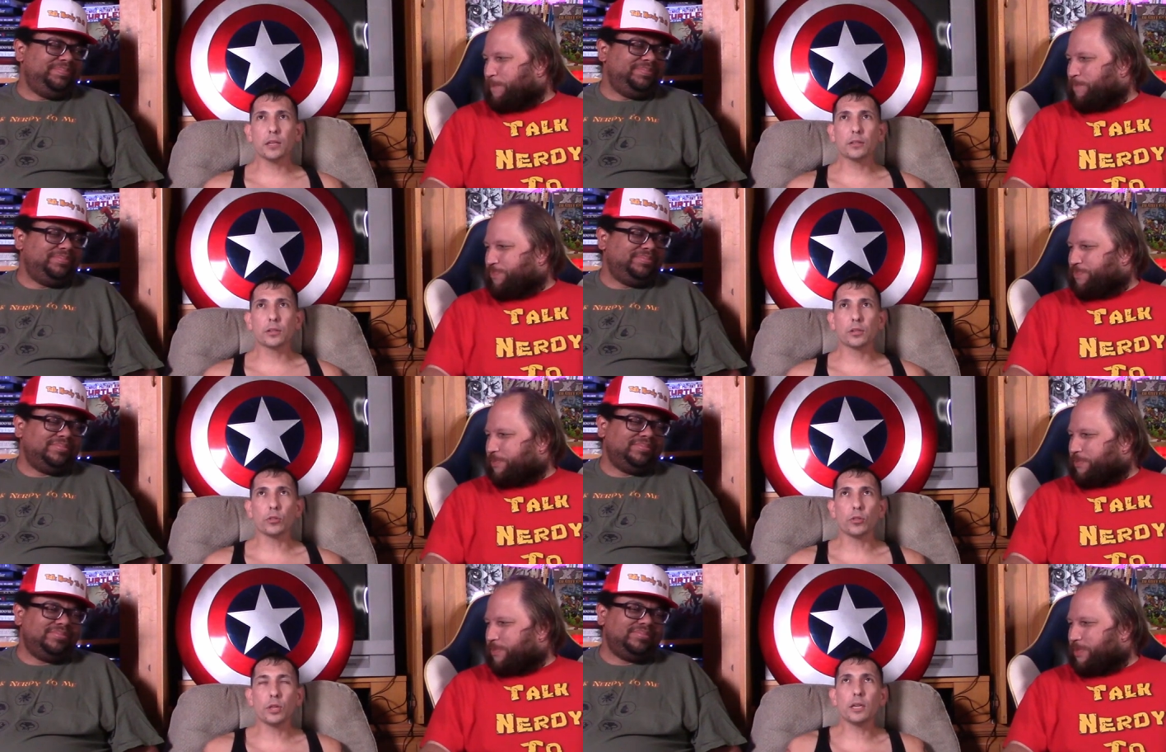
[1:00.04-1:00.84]
Speaker 1: it's...
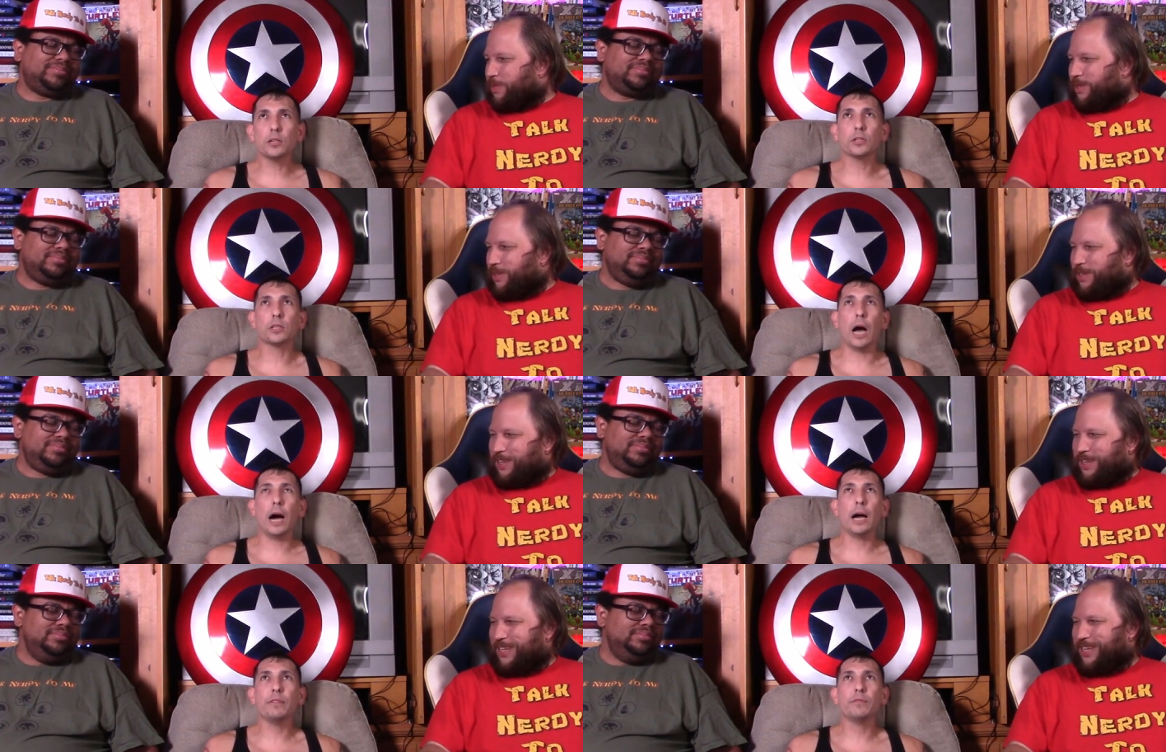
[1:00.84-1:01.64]
The thing is, is
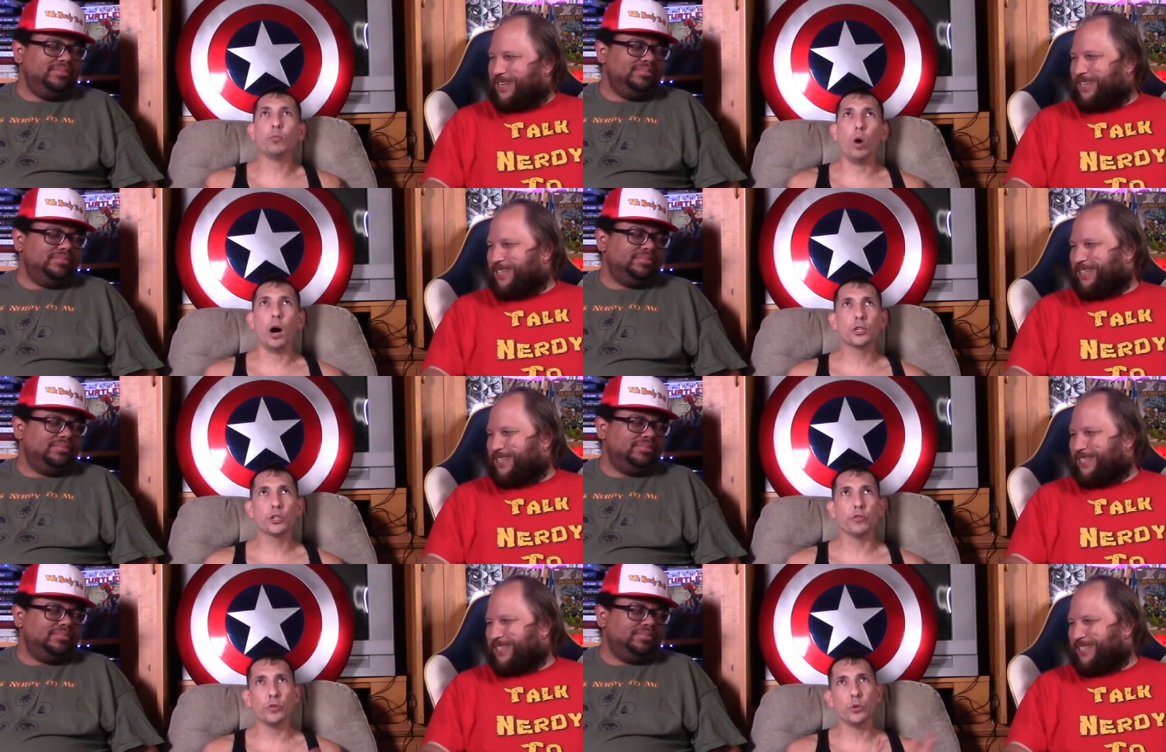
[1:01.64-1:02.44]
I've
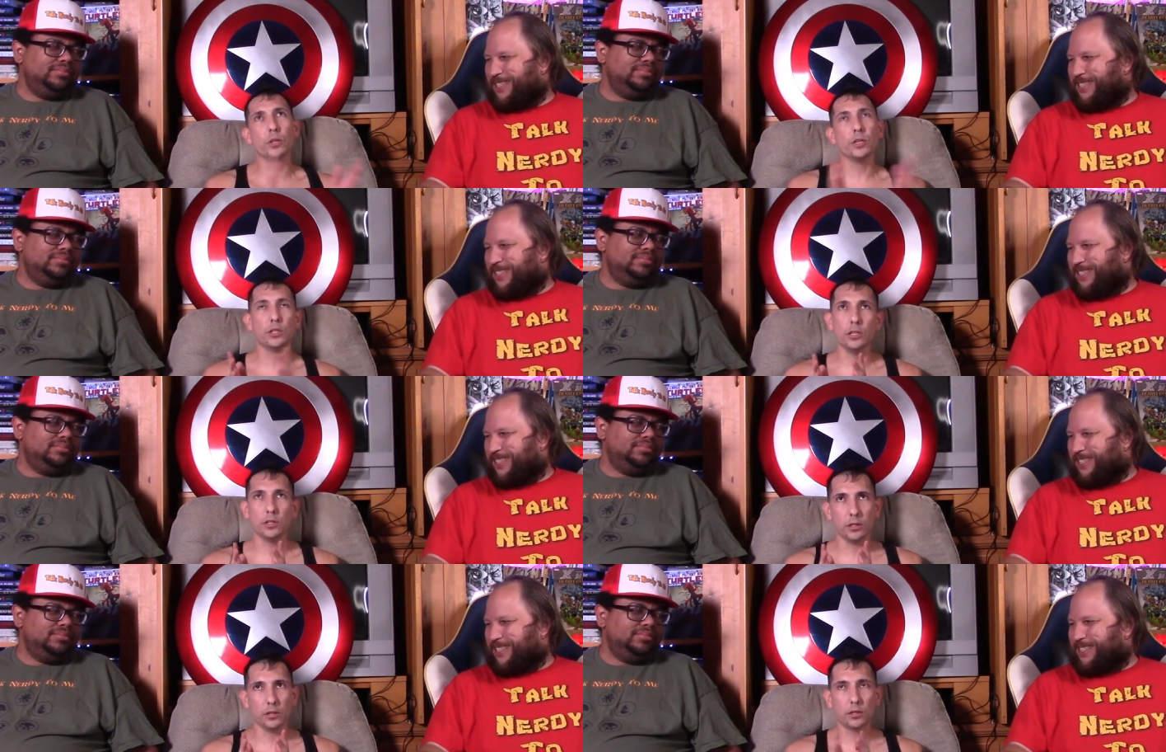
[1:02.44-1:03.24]
watched a few of the
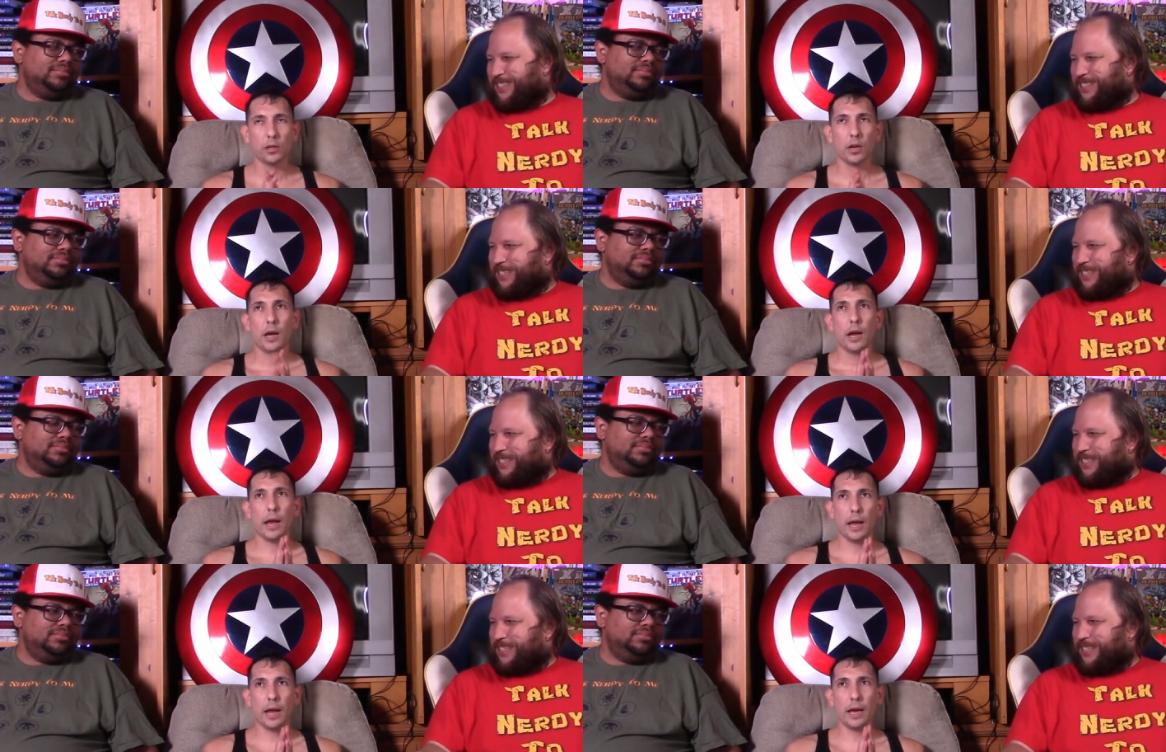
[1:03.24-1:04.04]
seasons,
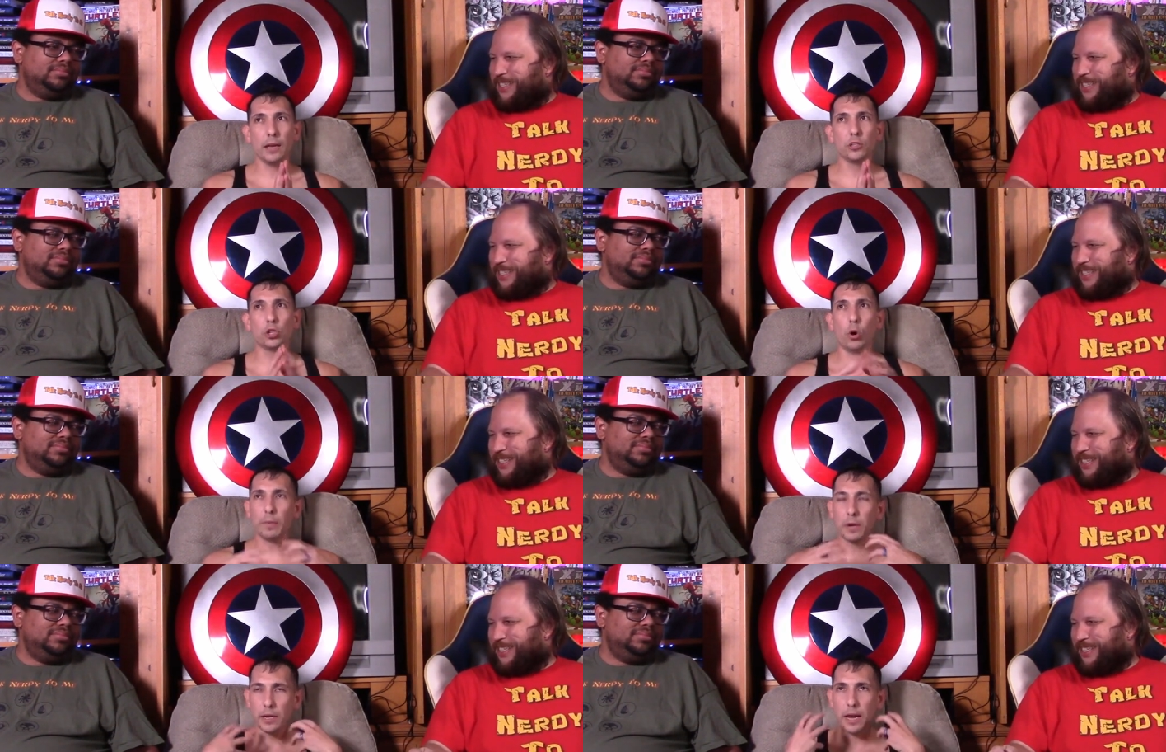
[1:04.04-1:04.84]
and so
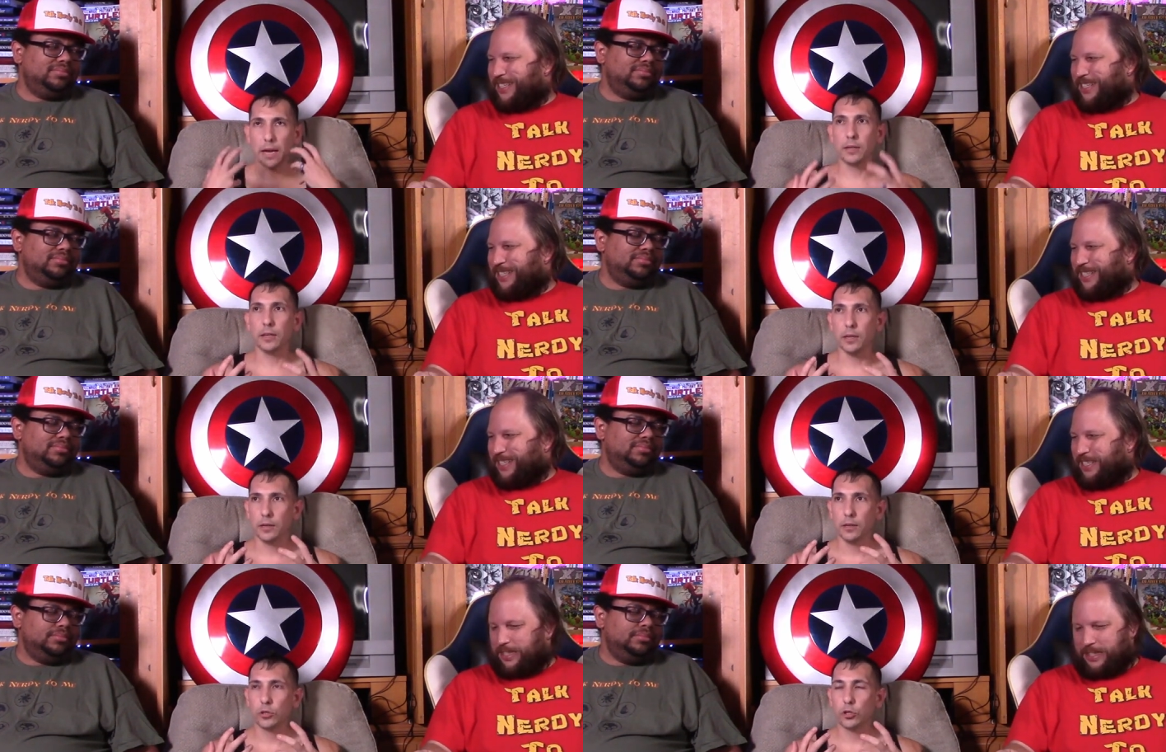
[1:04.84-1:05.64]
I'm
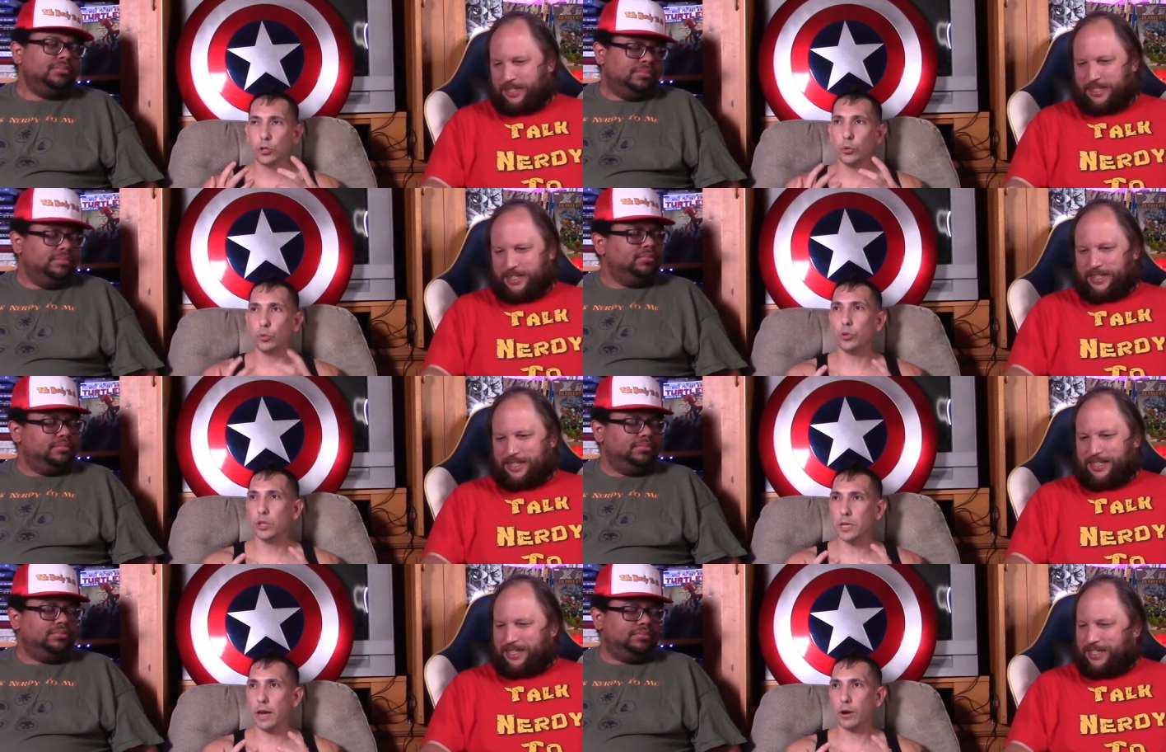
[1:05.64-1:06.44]
connected to
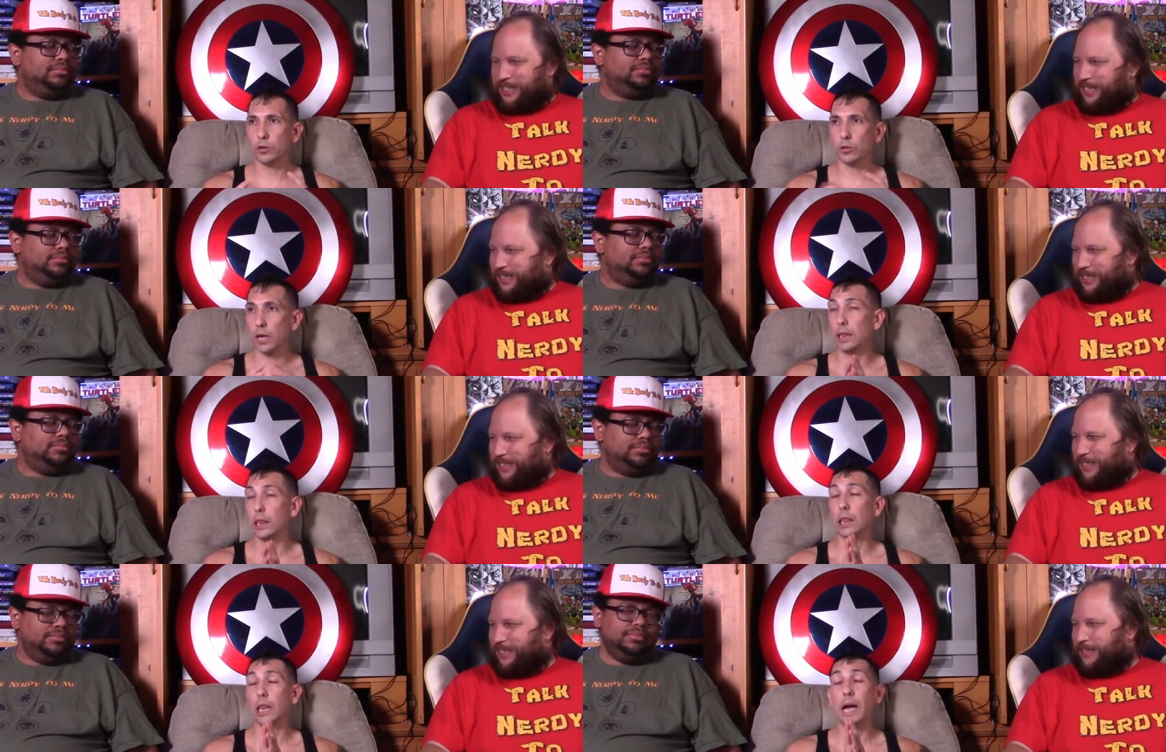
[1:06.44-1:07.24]
the characters. I
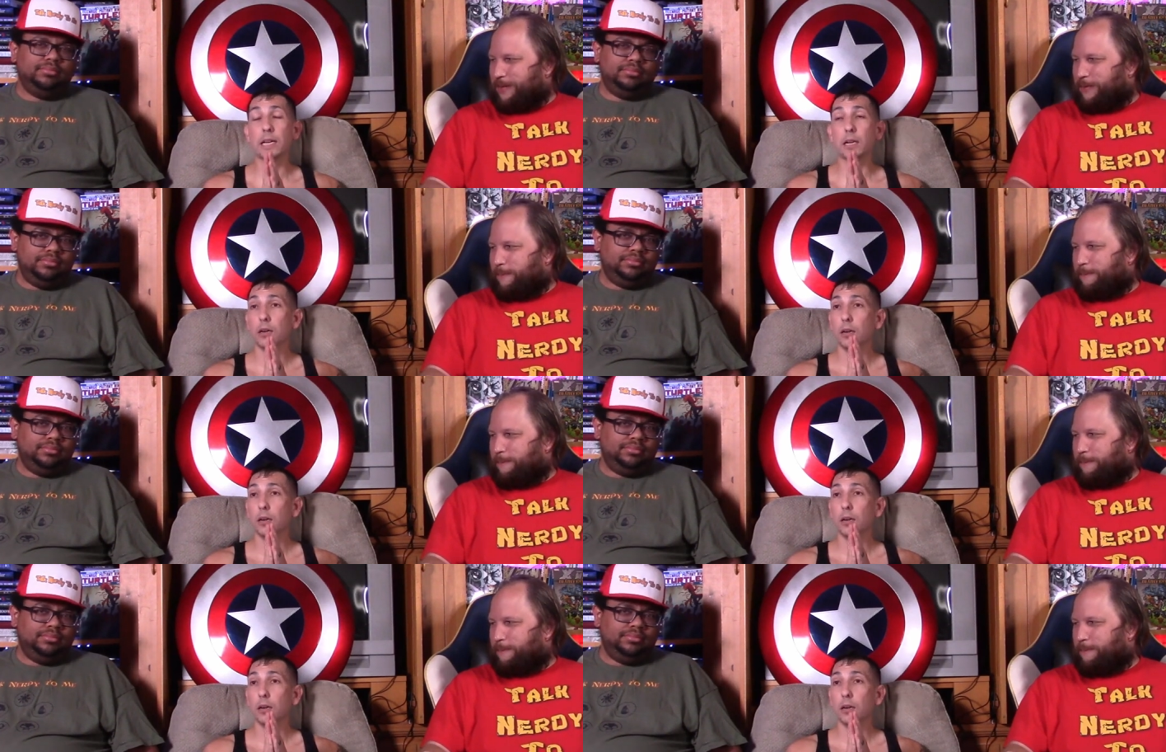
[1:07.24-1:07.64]
like...